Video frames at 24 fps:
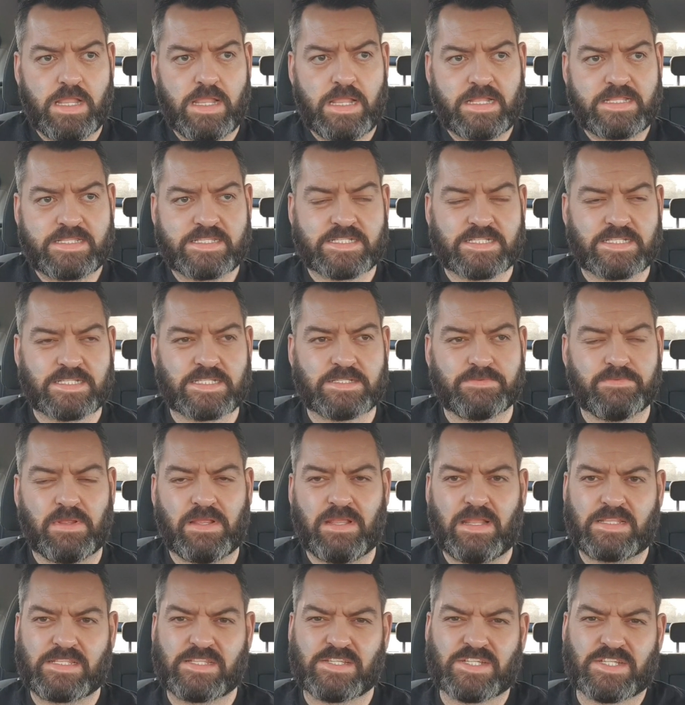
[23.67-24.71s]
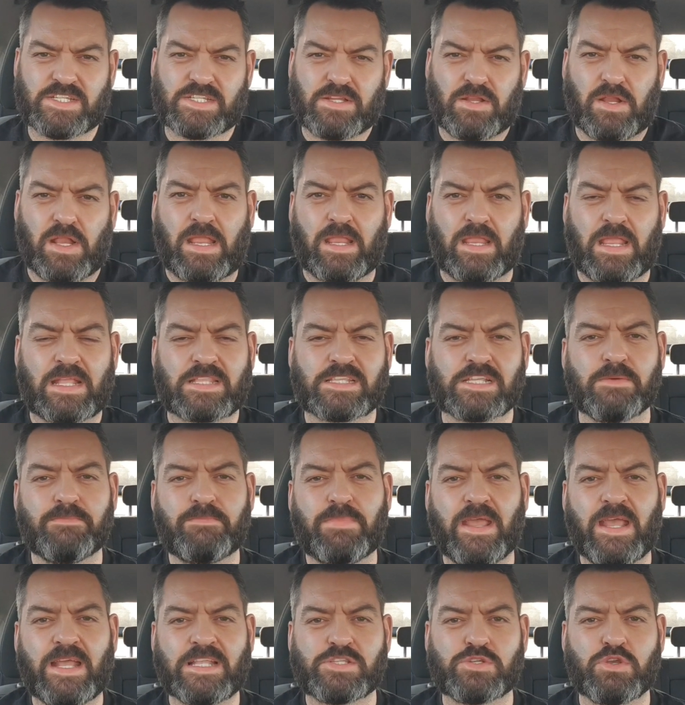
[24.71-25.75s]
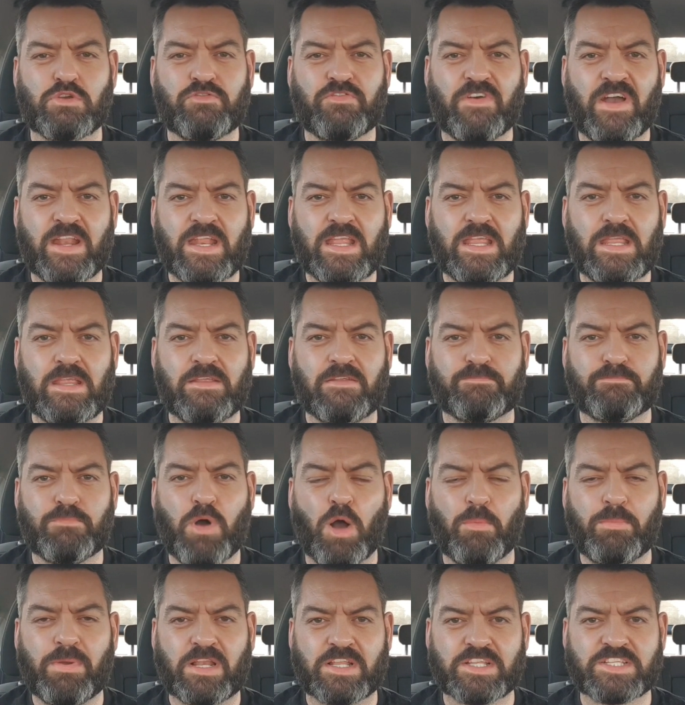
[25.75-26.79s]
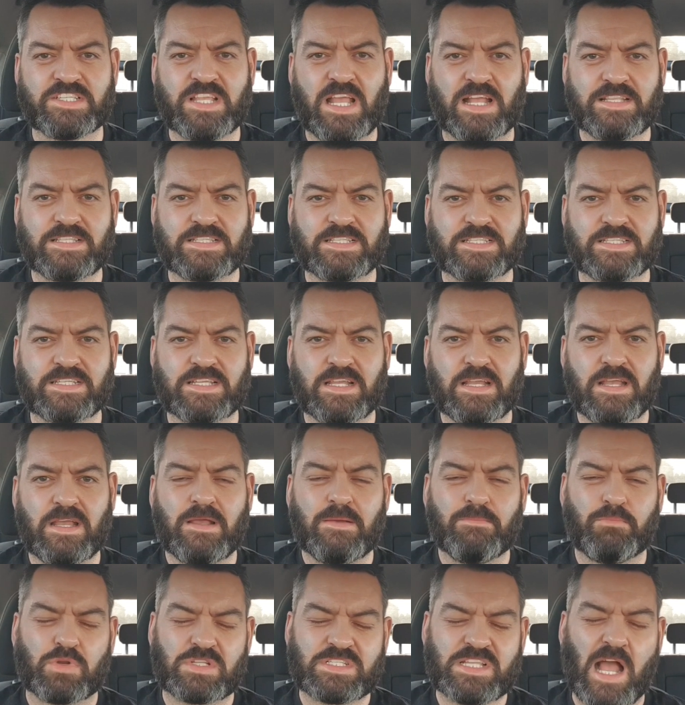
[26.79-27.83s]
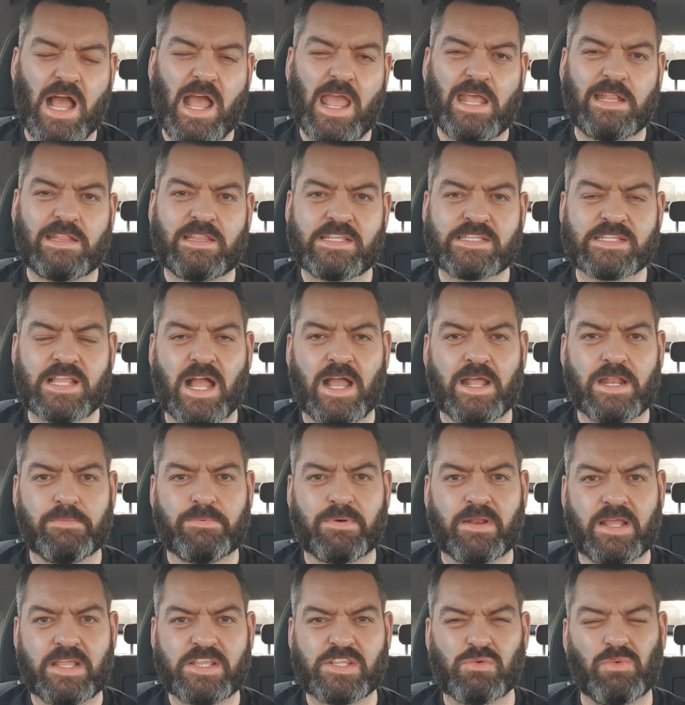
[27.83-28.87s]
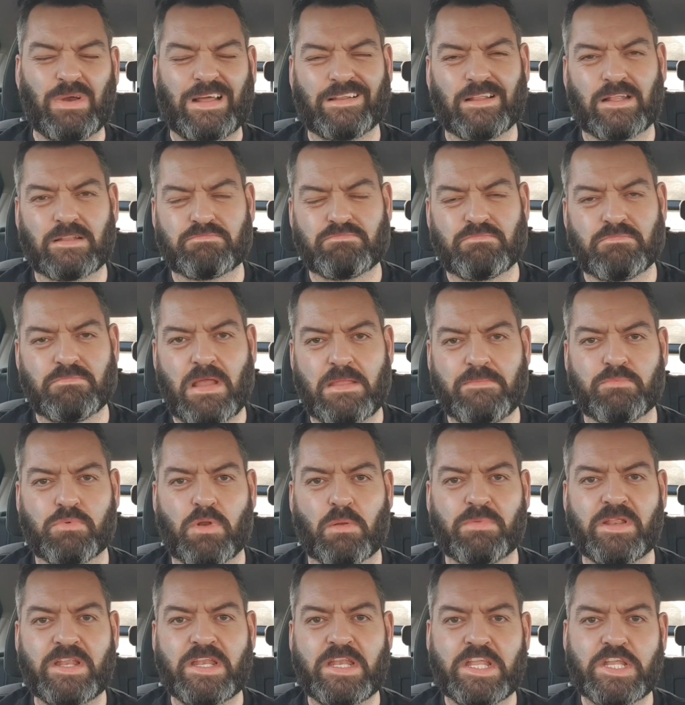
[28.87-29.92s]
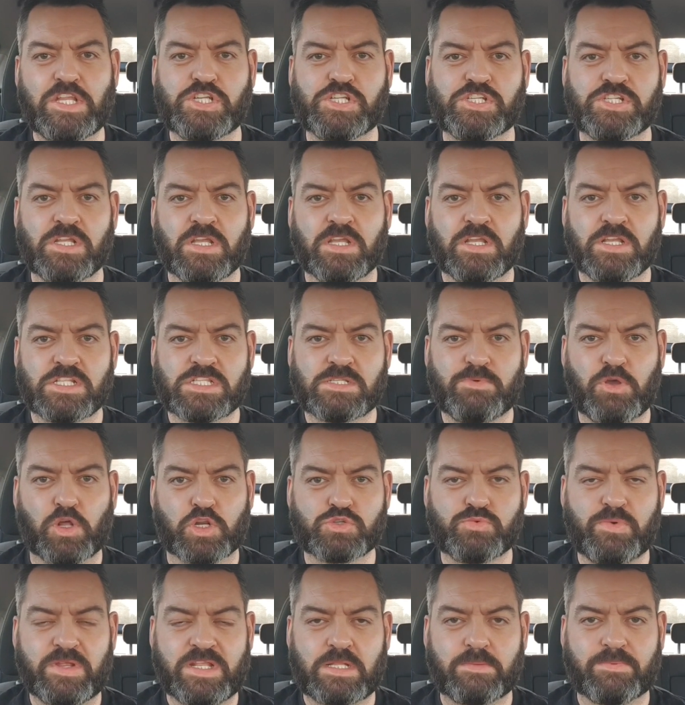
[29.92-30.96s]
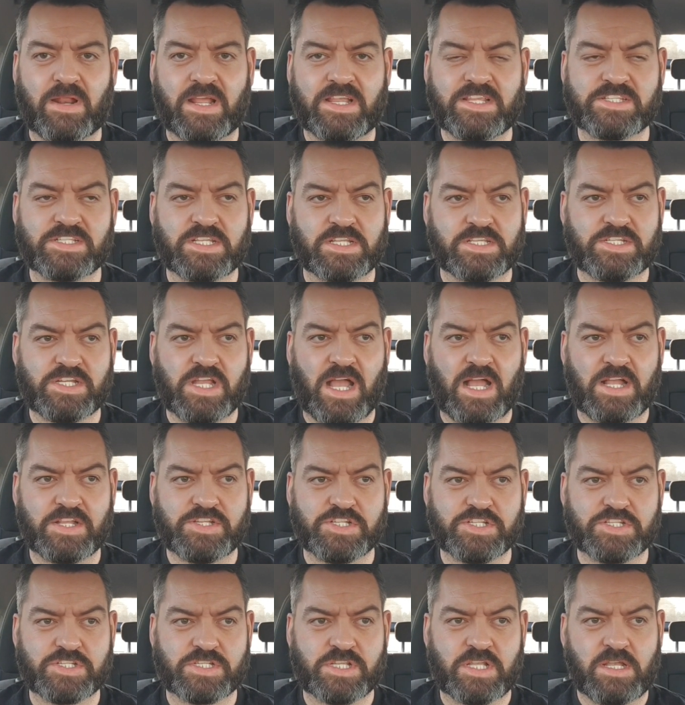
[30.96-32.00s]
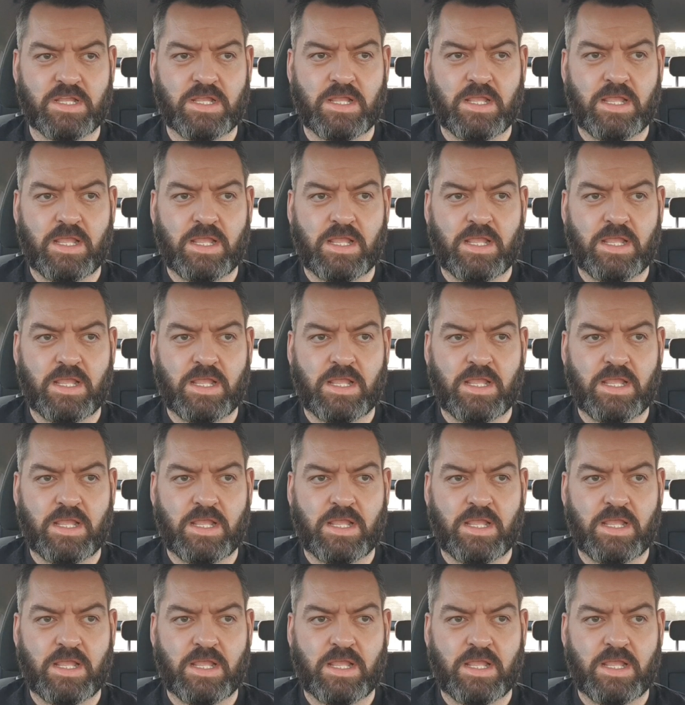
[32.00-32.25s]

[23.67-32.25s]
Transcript: It's gets compared to a very popular scent, but it's a high-end designer price. Well, it might probably niche, to be honest with you, the price it charges.